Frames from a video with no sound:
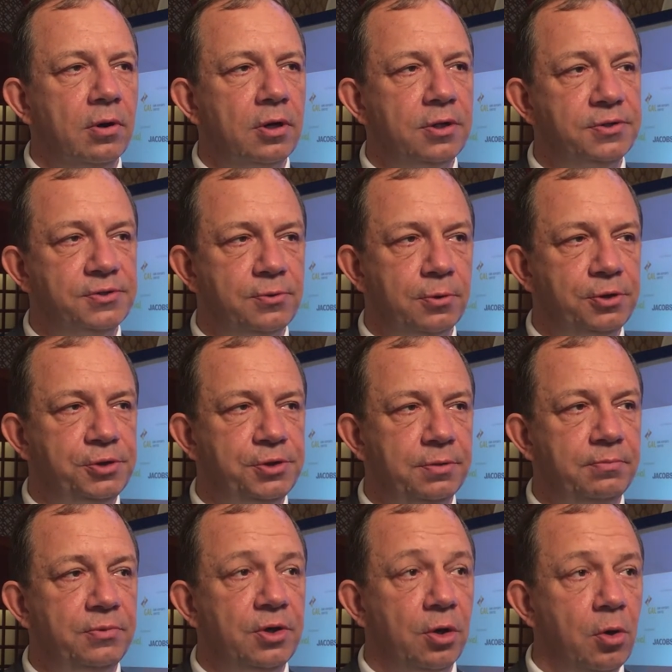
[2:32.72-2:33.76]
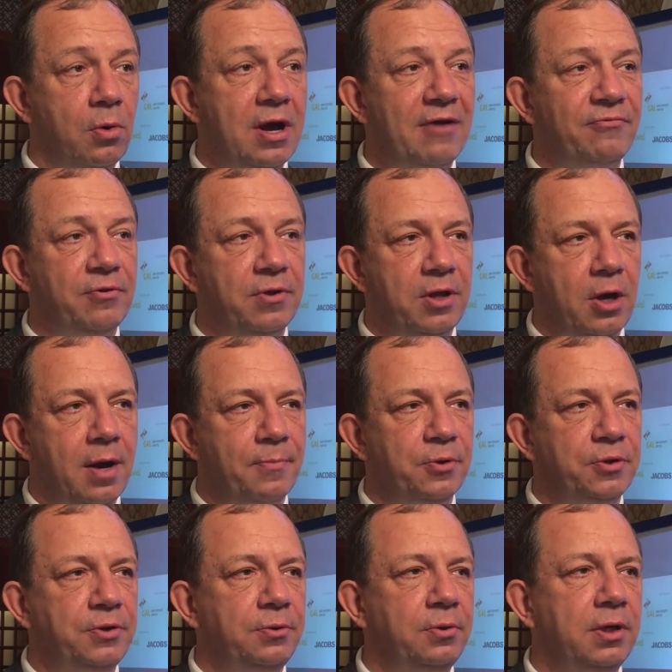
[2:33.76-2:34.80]
consortium to go after the
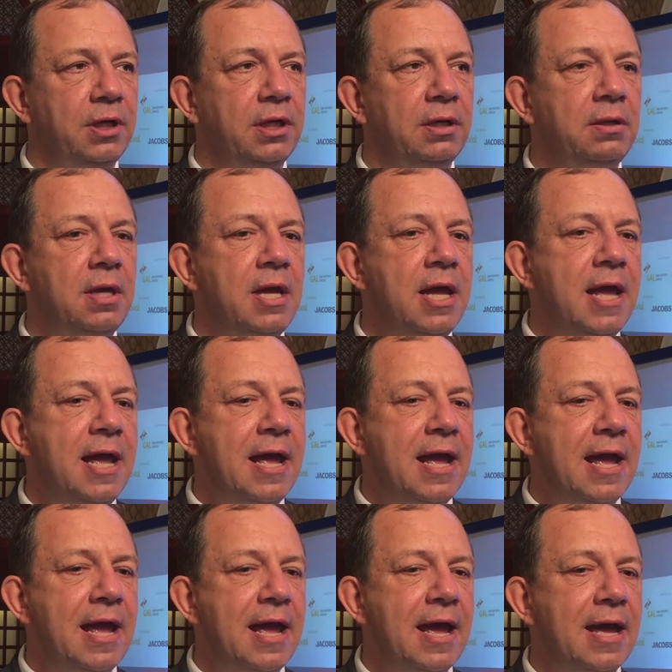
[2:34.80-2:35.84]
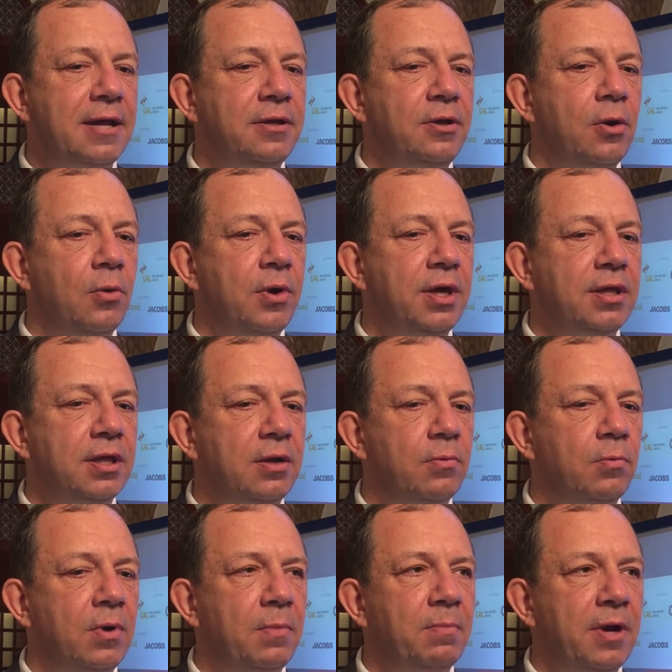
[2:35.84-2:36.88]
opportunity, and knowing that
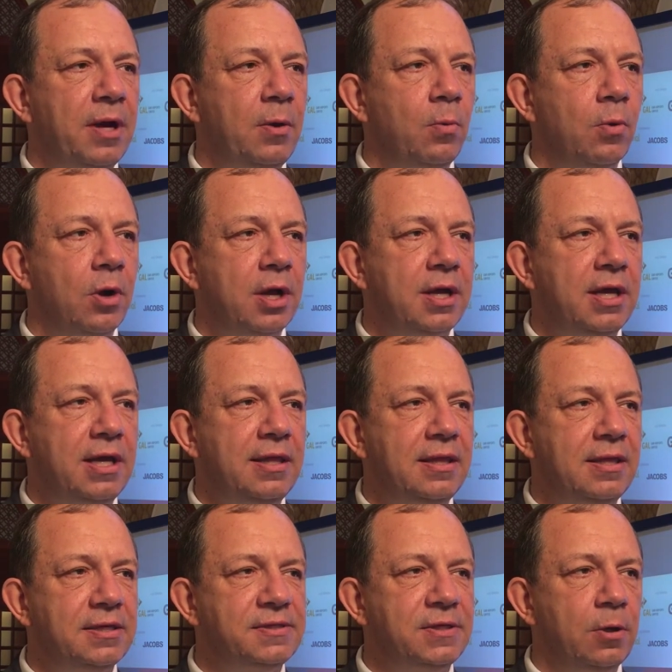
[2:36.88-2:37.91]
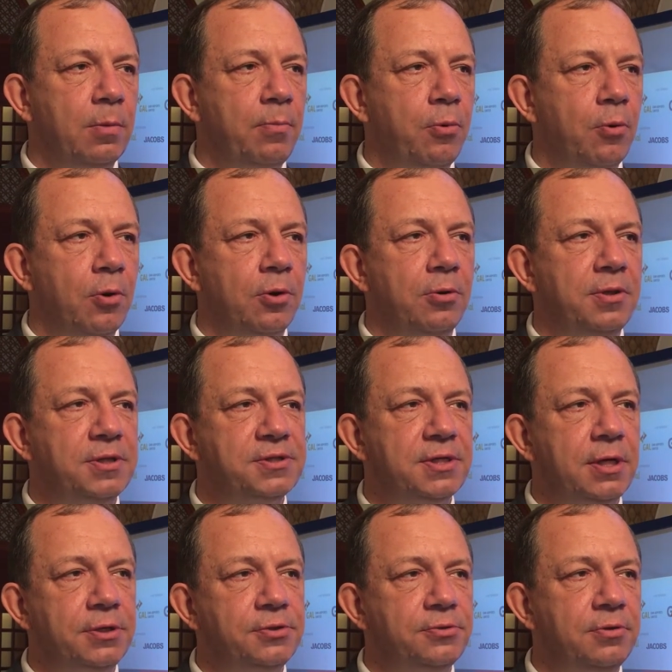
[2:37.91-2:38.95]
what might work in this airport or this
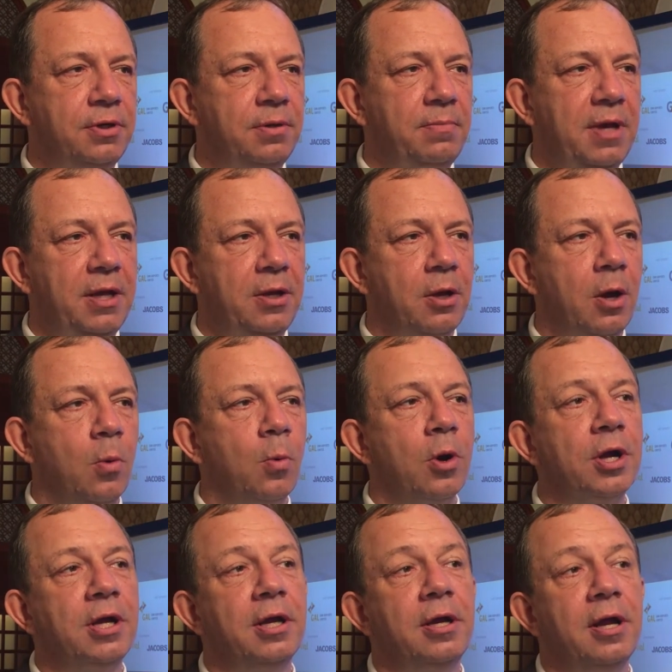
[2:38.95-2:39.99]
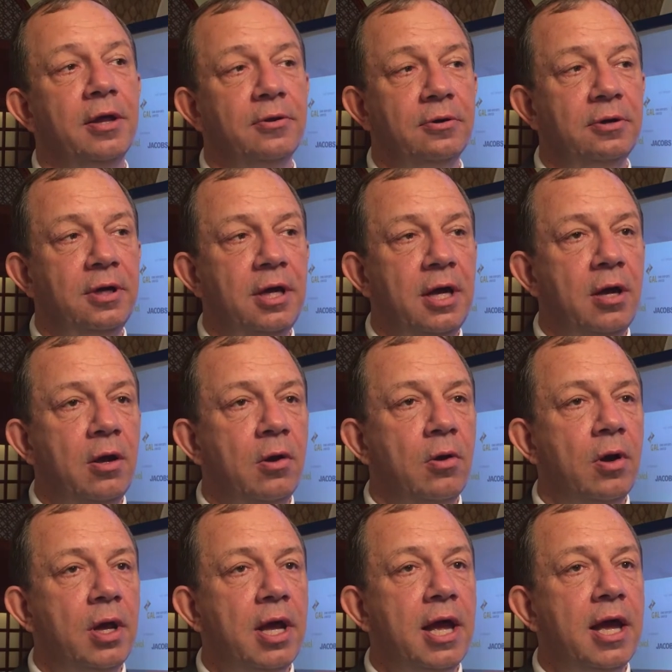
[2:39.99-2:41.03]
country may not work in another.
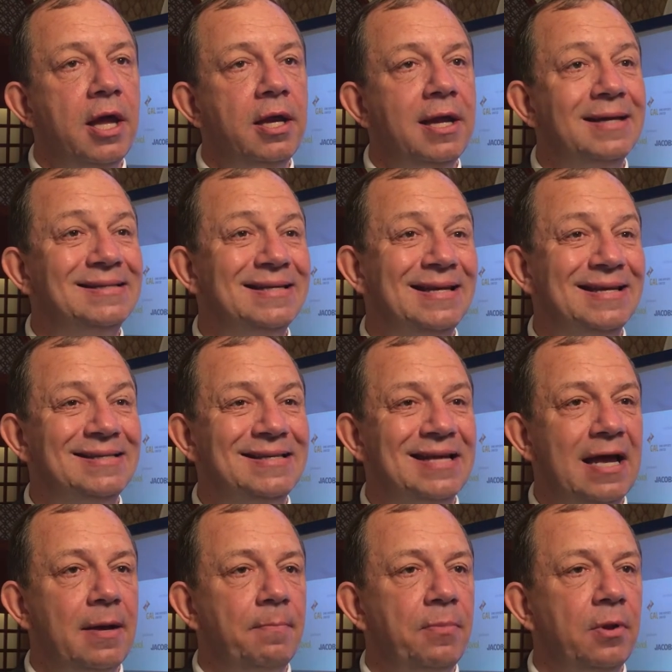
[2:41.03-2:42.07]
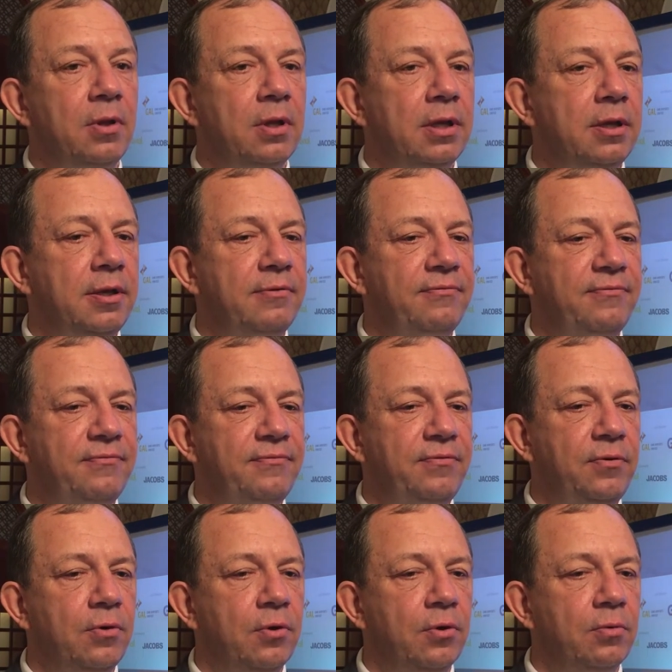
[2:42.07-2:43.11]
And as an example, if
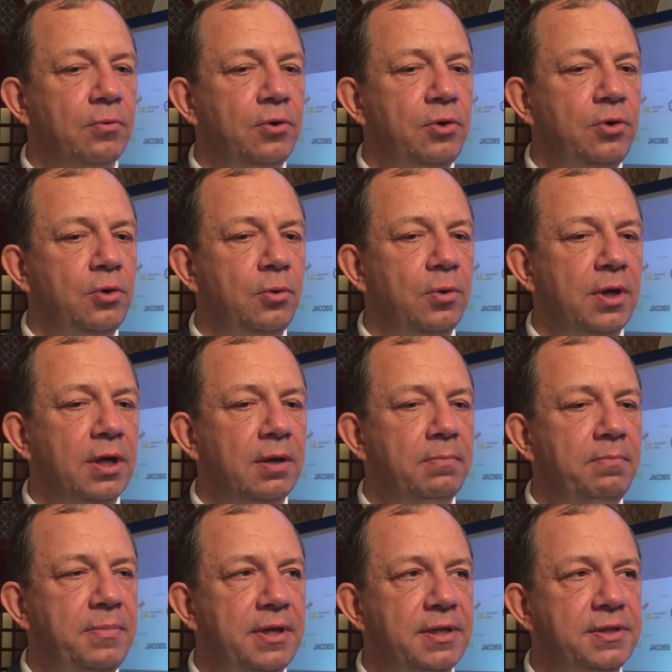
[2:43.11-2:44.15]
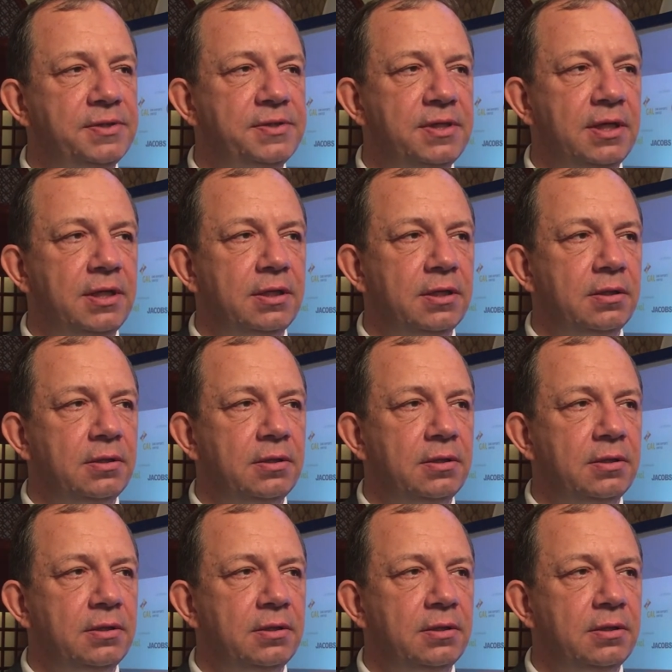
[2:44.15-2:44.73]
you're doing bids in